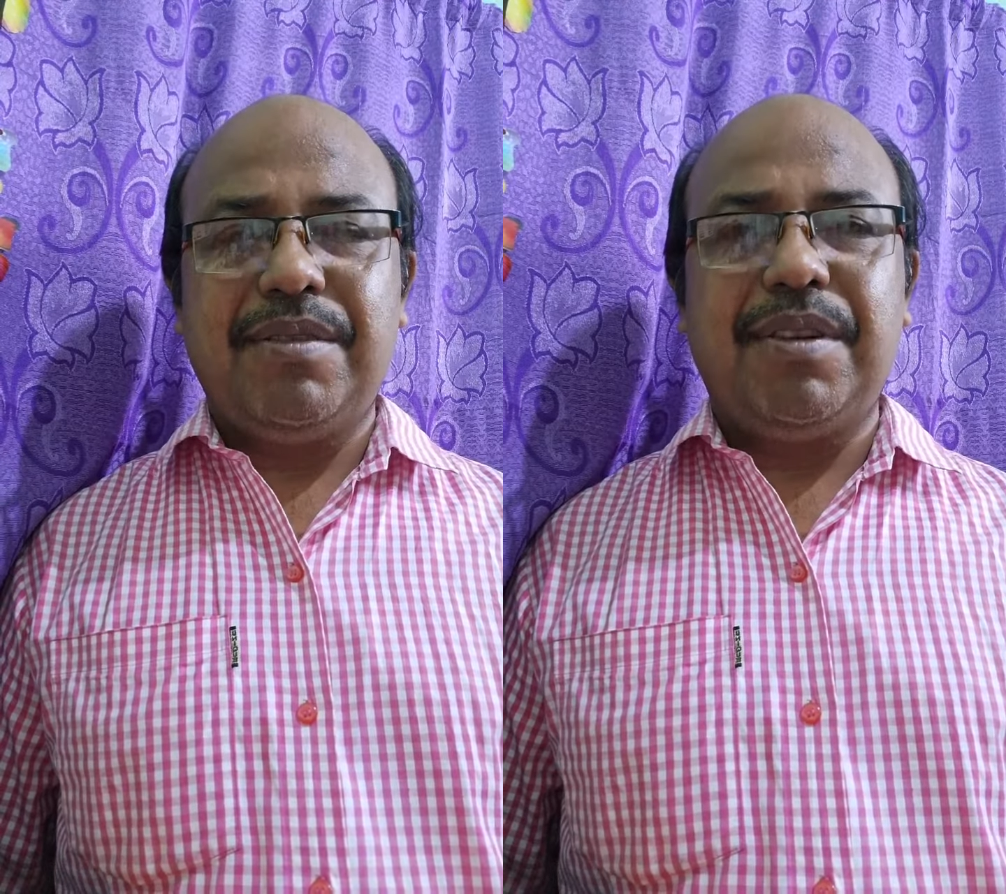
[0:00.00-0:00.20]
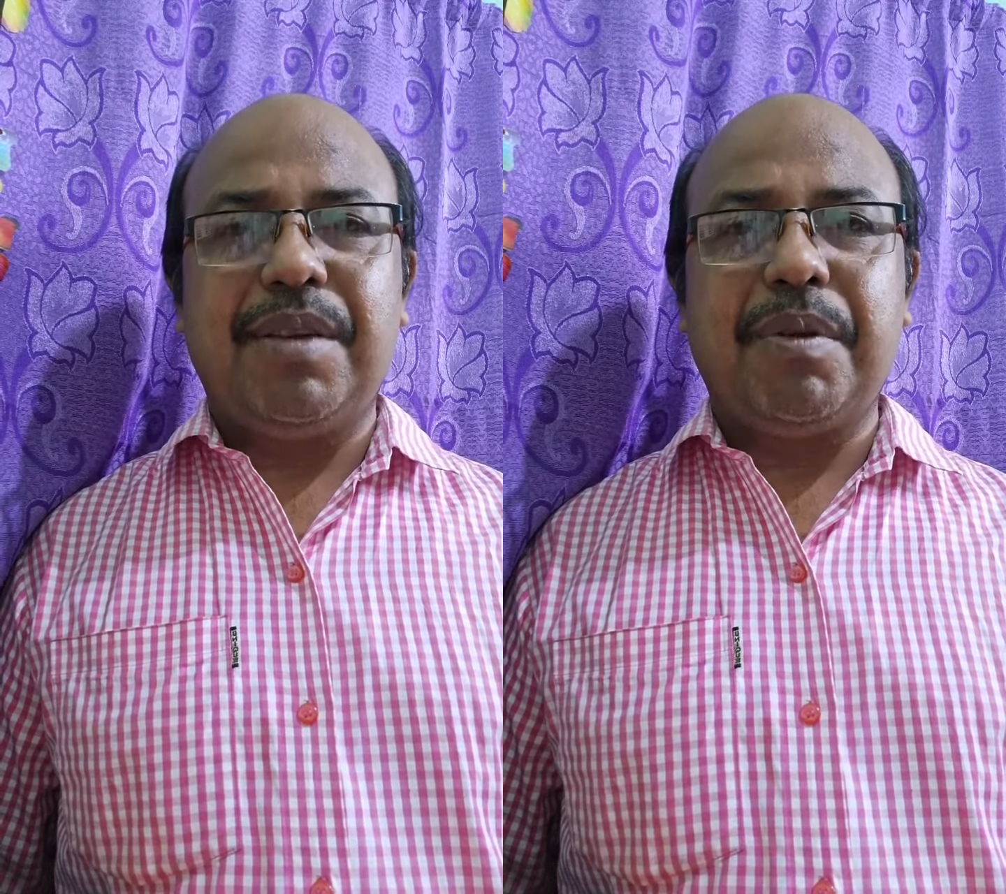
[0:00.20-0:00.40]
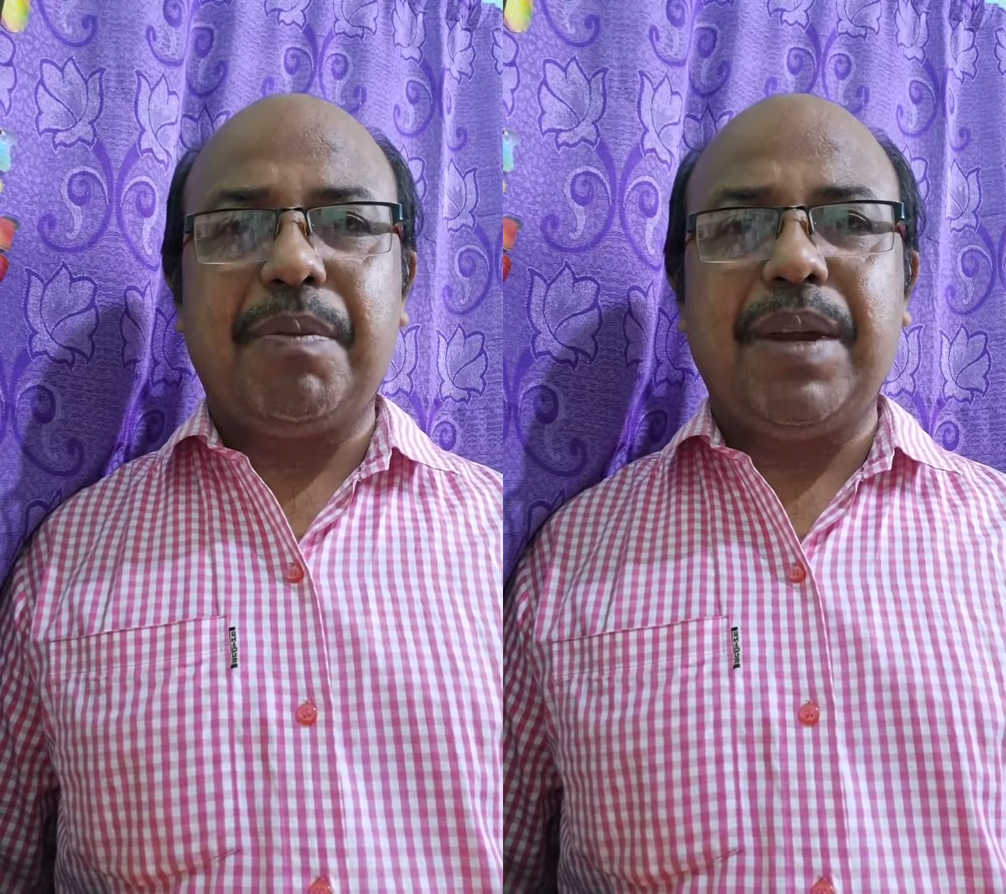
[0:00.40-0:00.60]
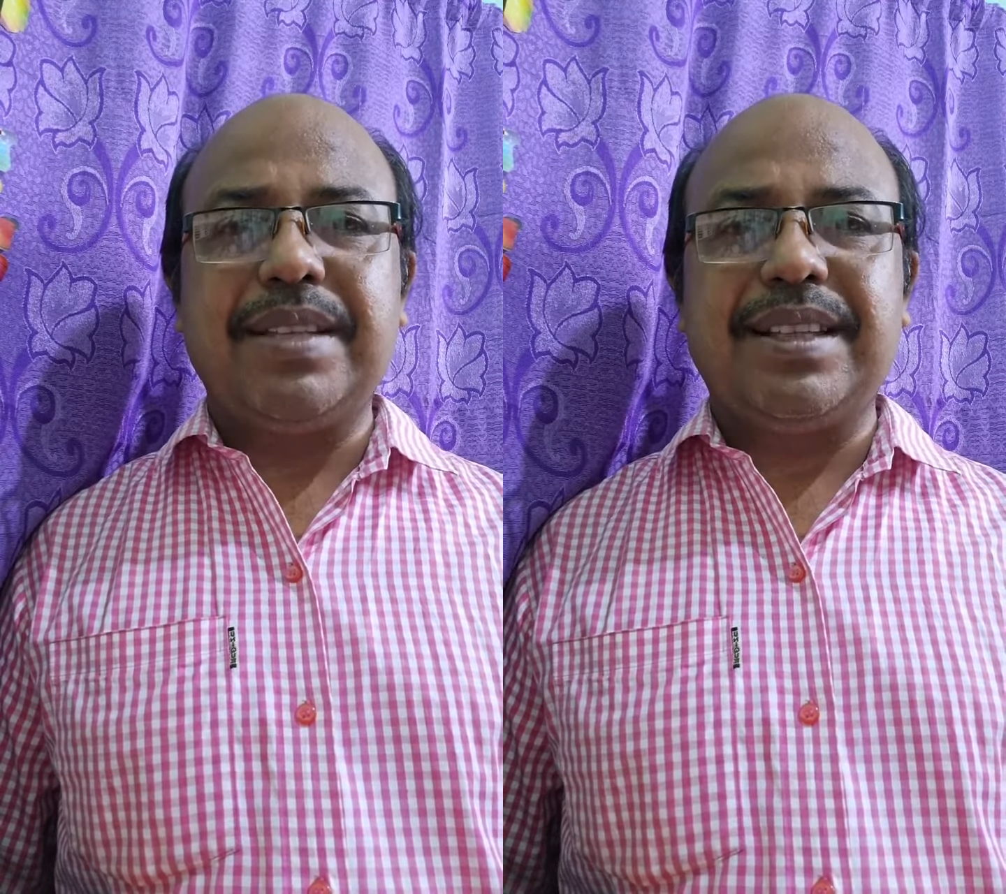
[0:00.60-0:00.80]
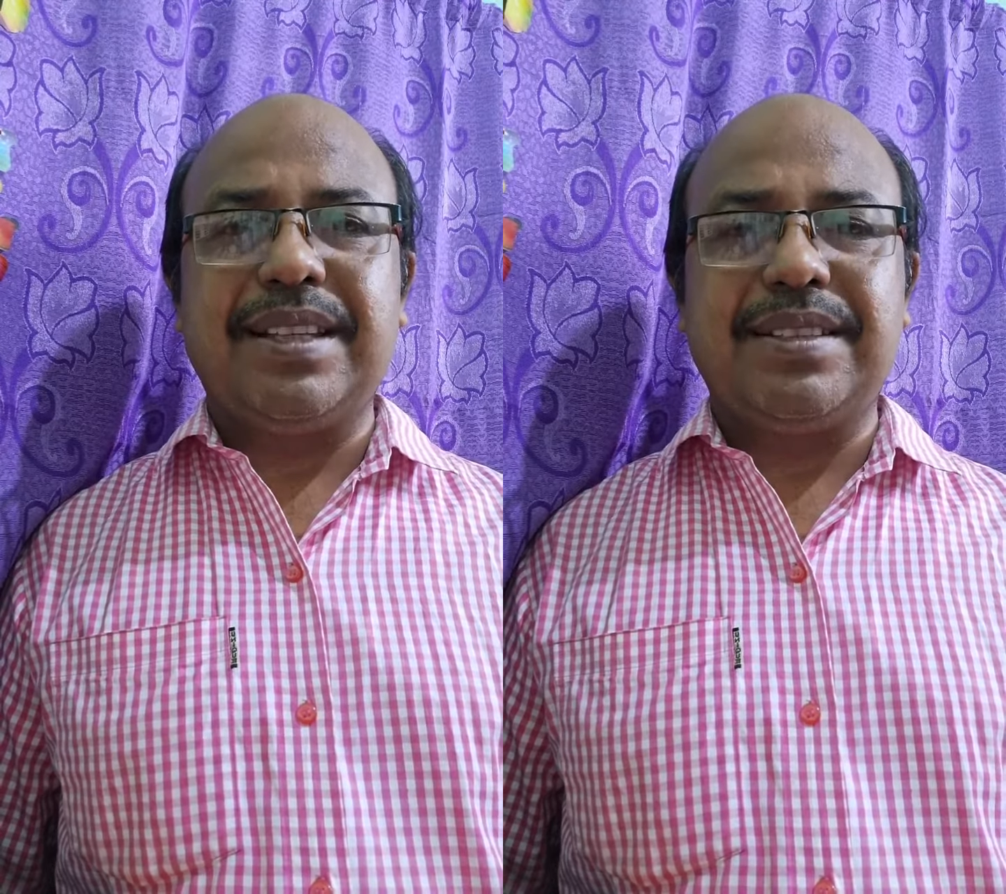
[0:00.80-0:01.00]
whatever
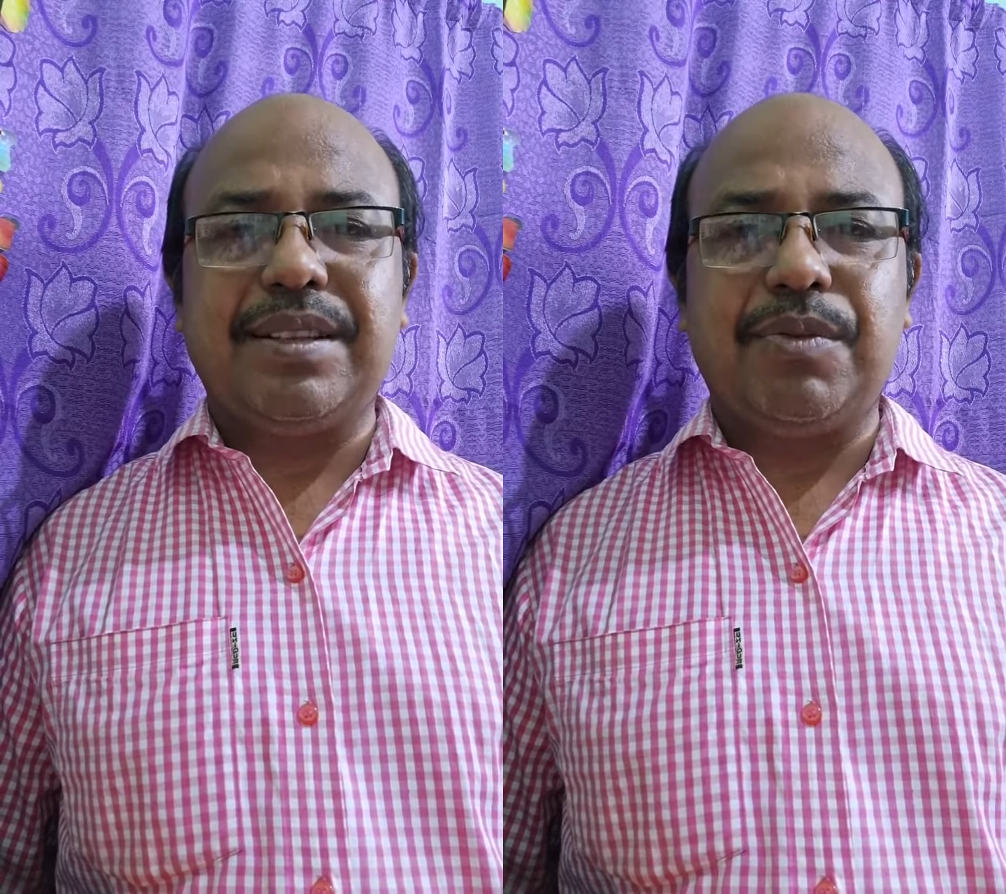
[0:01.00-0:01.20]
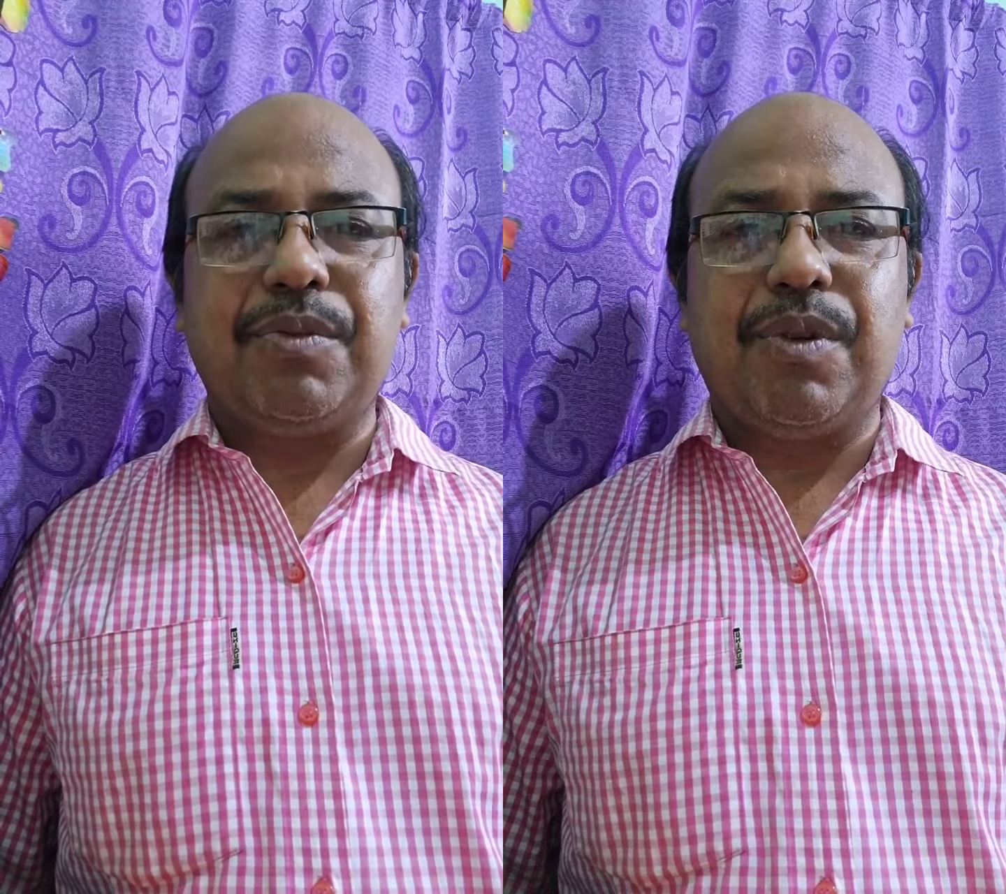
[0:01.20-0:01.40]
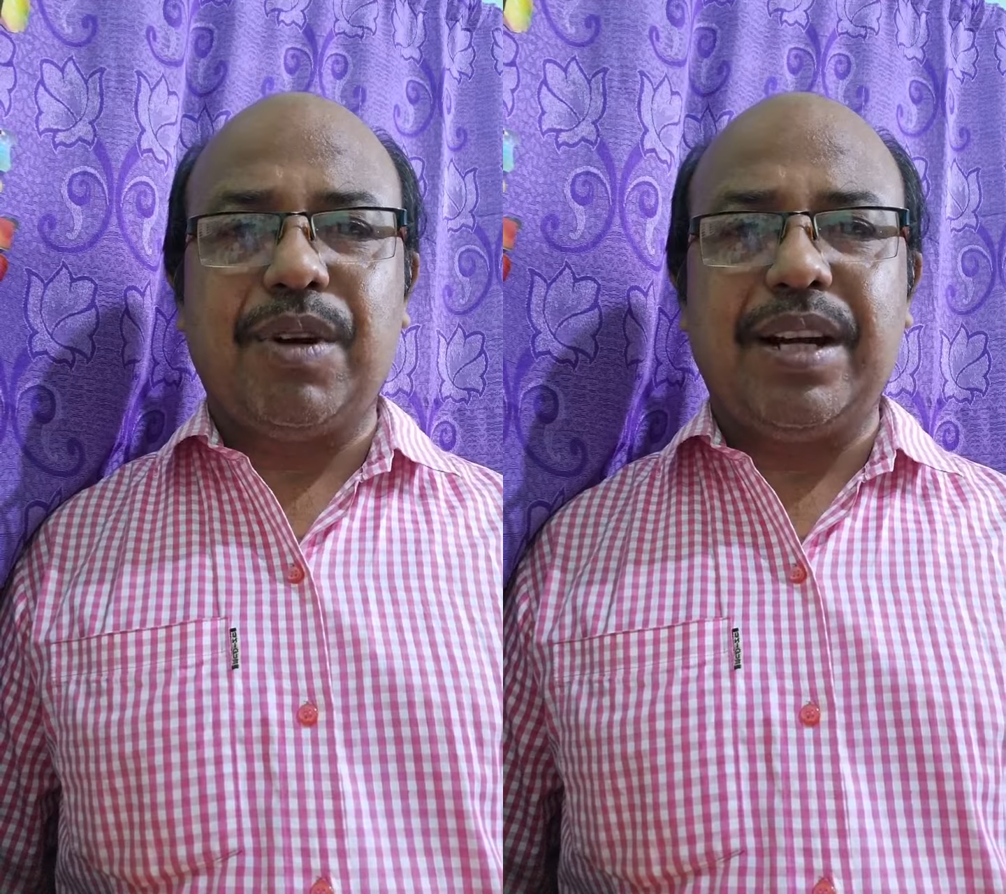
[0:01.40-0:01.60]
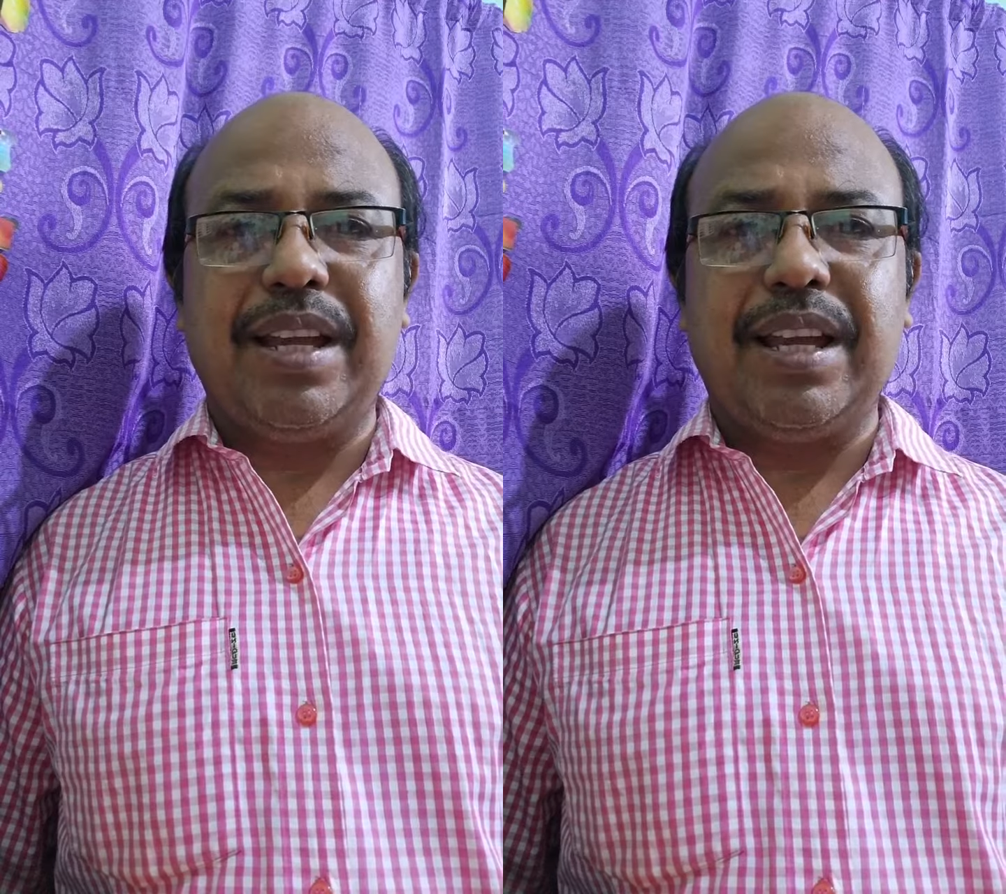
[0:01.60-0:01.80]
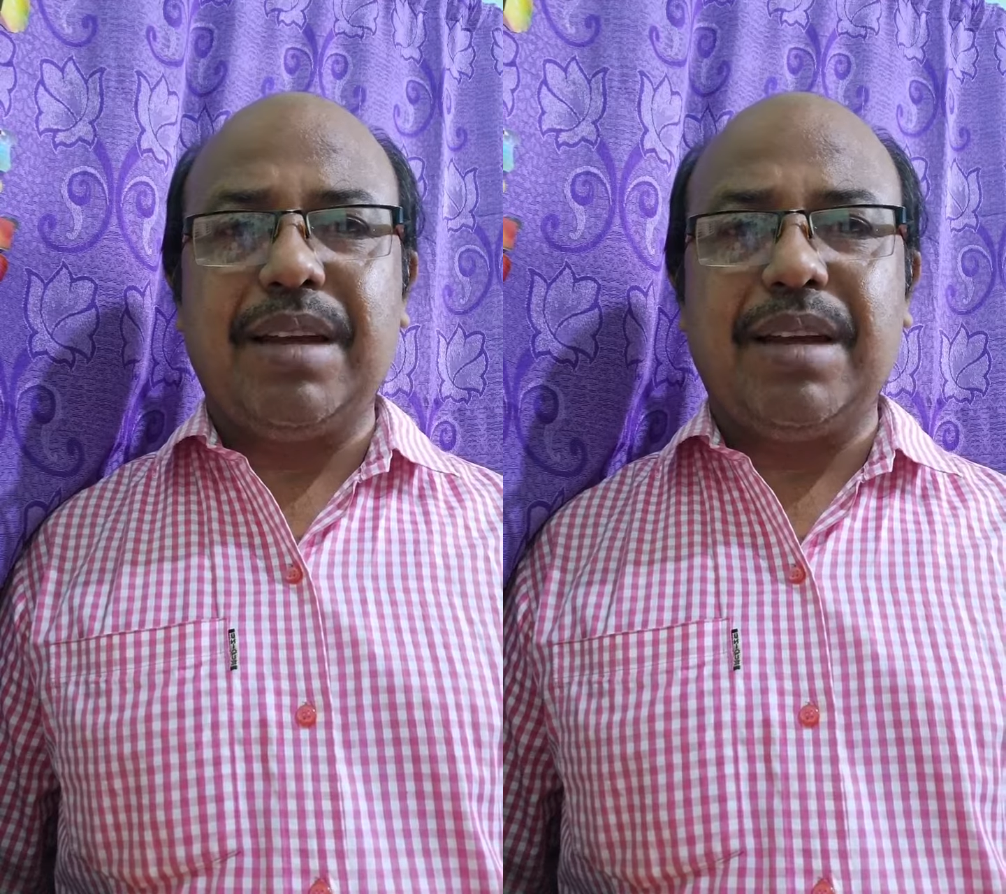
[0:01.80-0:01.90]
blessings you already